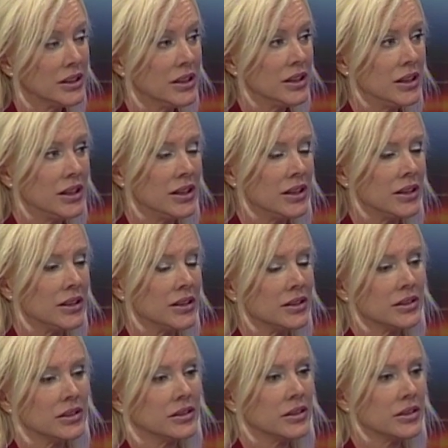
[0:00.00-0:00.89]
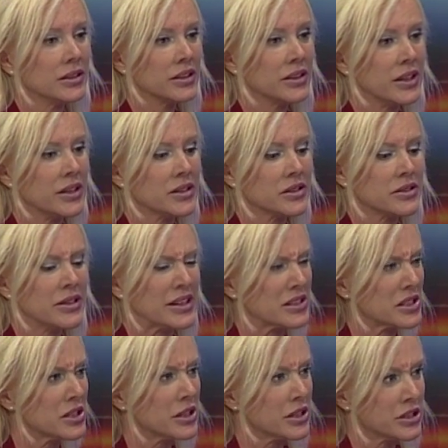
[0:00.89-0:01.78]

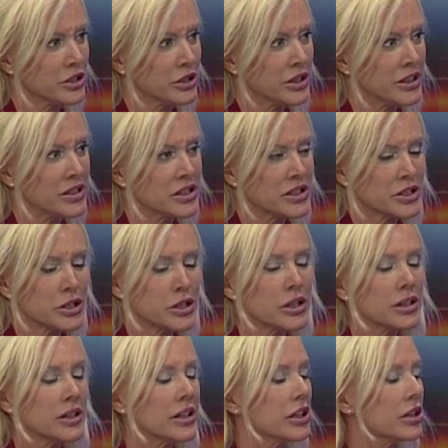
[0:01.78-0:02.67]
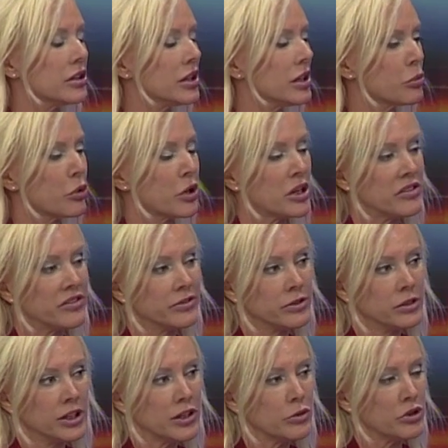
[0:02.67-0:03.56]
That's not good. Certainly cooperate
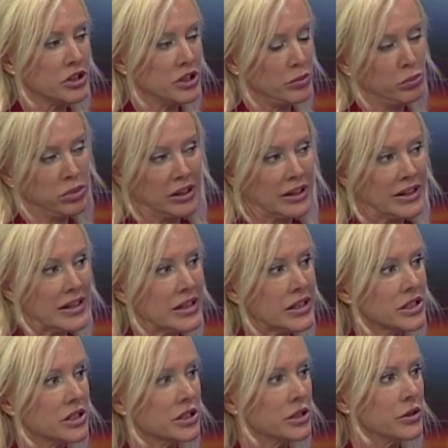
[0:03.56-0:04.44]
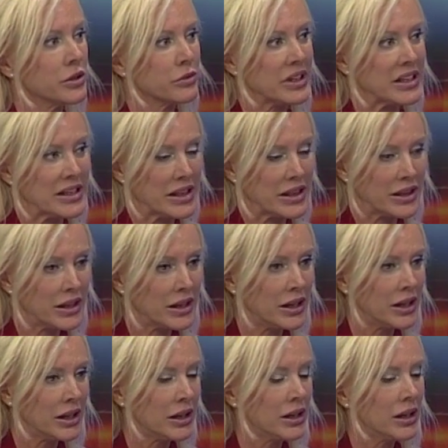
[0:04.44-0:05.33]
fully with the police, do the right
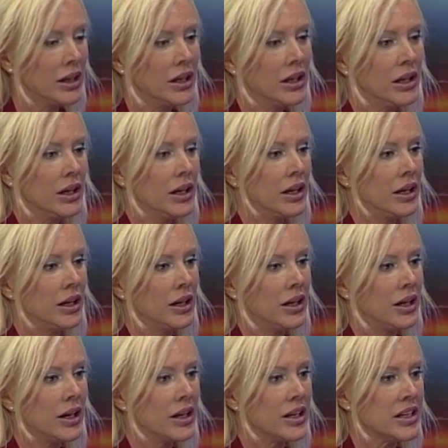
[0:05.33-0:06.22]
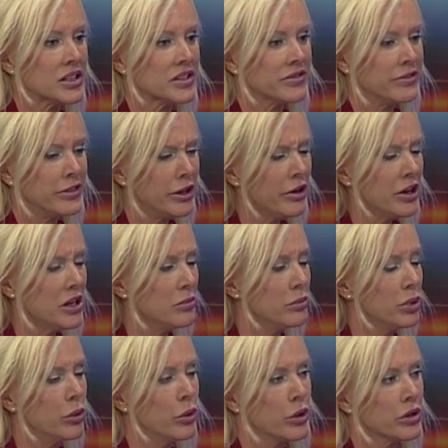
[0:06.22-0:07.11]
thing. It's very
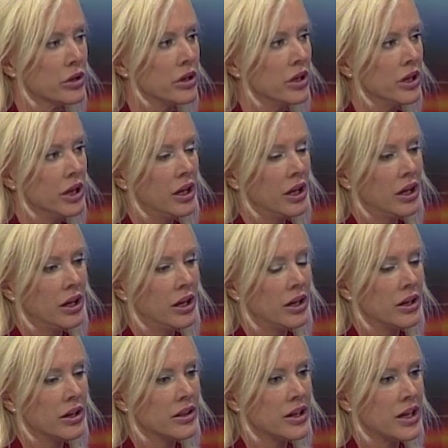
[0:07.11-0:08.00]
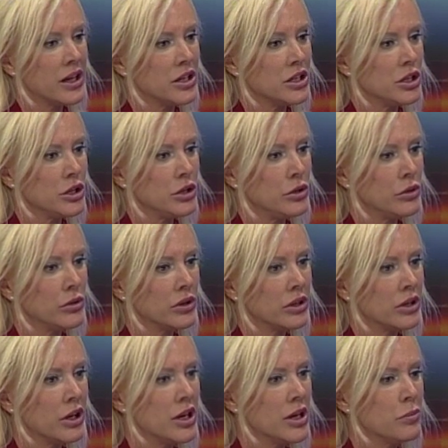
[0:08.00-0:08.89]
important that you
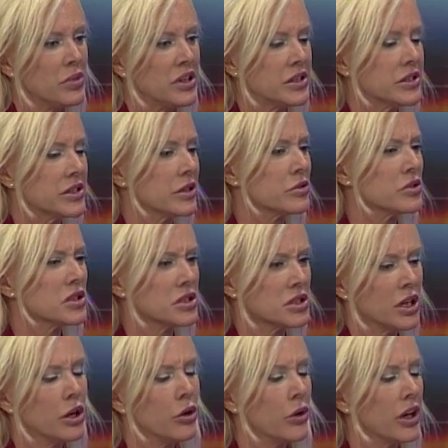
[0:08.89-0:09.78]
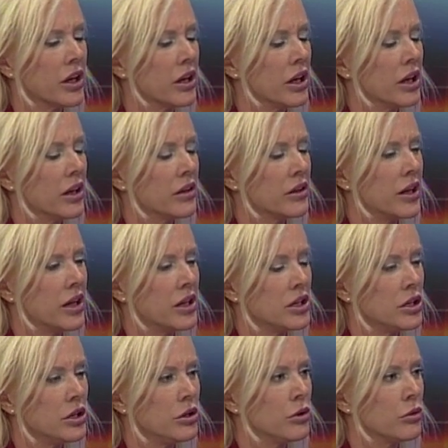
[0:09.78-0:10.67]
not be so stoic that
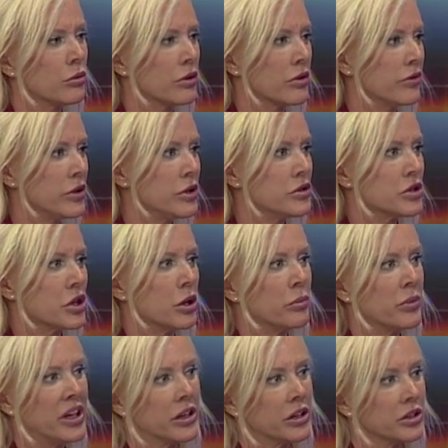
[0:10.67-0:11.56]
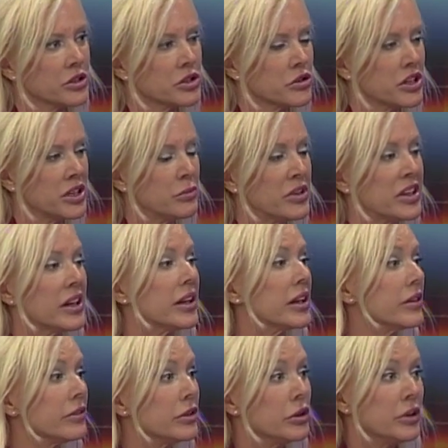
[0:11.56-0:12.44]
you refuse all medical treatment
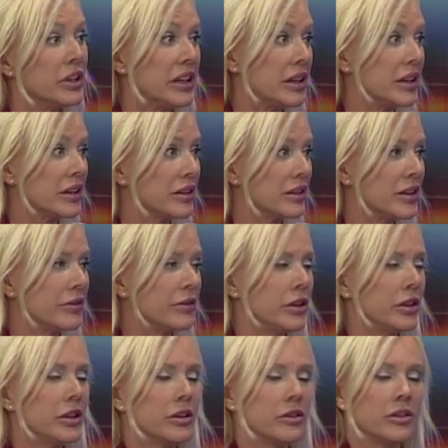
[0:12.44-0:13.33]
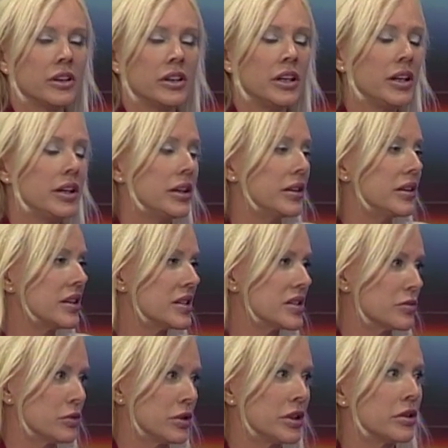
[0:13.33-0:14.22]
if you need it. If you don't need it,
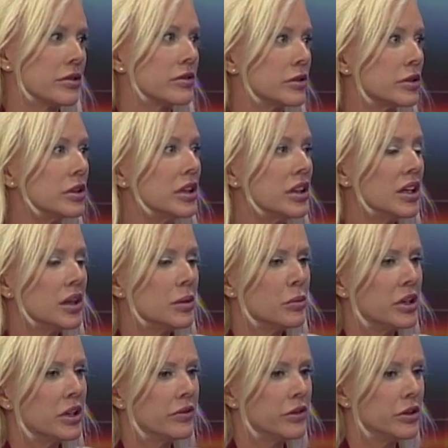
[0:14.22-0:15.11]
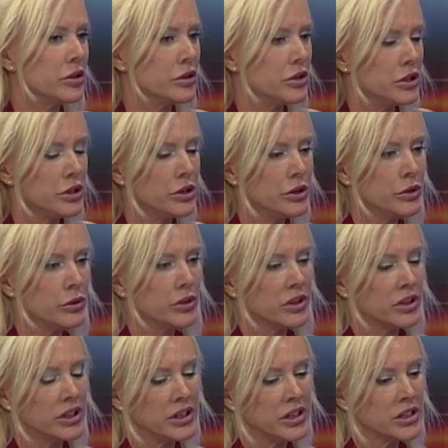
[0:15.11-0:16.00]
that's wonderful. But if you do,
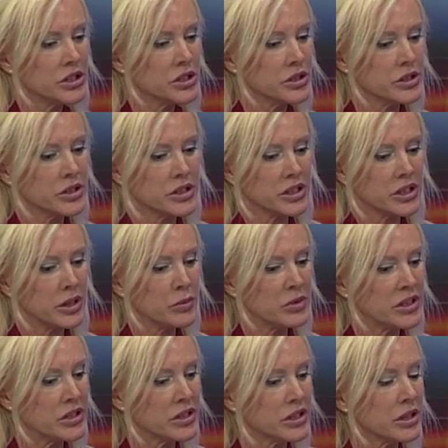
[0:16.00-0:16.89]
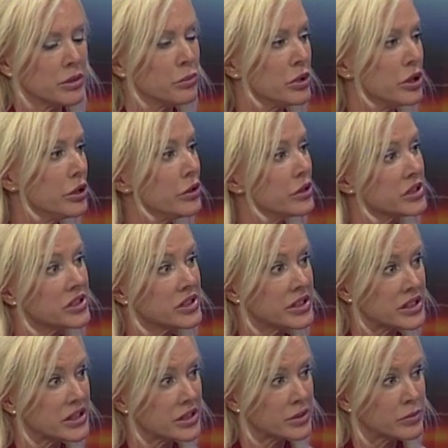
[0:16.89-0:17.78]
the insurance company's computer
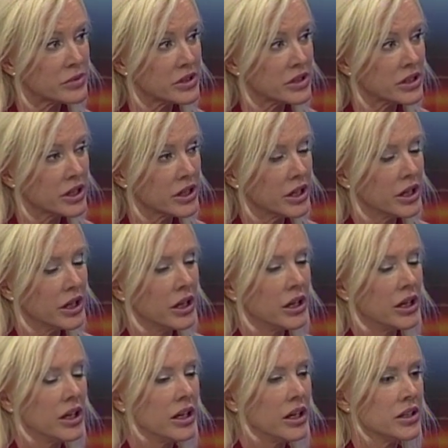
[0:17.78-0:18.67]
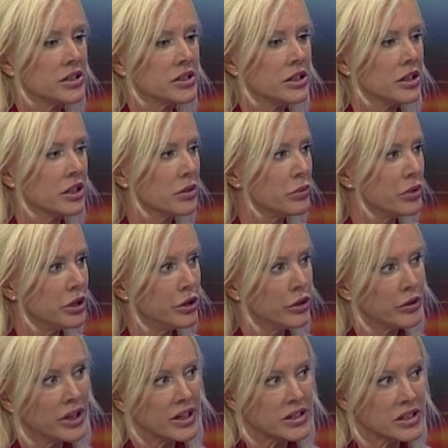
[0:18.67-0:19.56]
systems, it's all
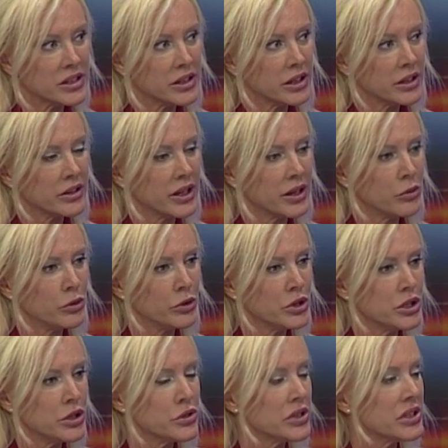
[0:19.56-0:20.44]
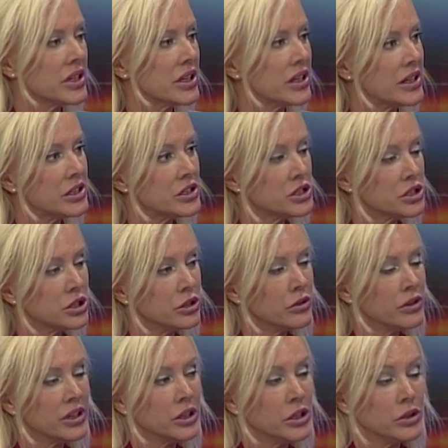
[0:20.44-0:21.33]
computerized now. They will use it against
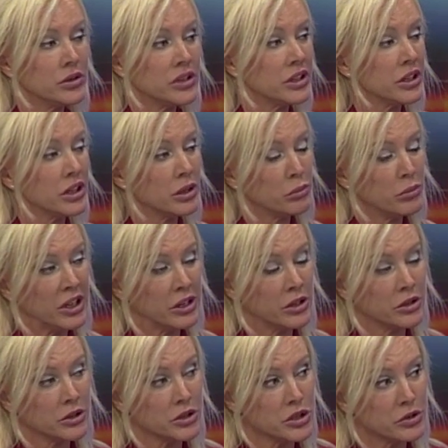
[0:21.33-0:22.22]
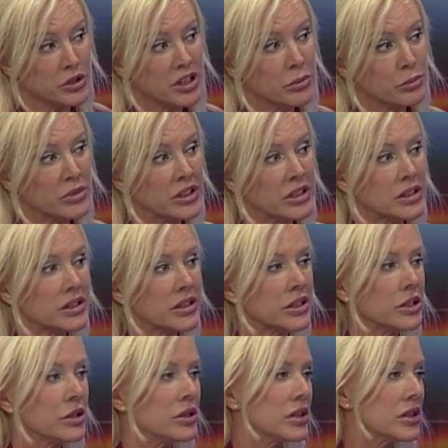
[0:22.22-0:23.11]
you that you didn't get medical treatment,
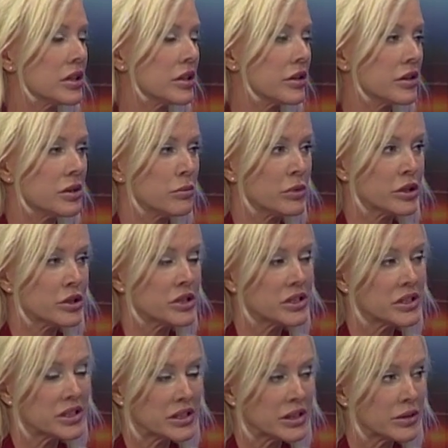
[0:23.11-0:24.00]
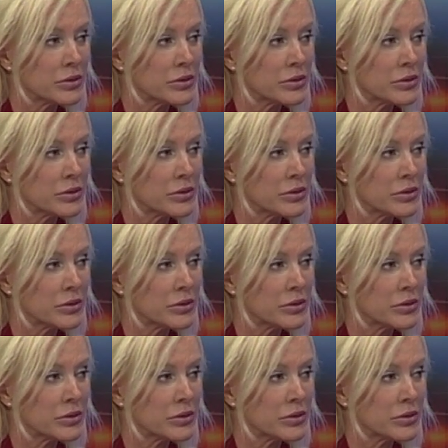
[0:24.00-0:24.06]
that you didn't go to the emergency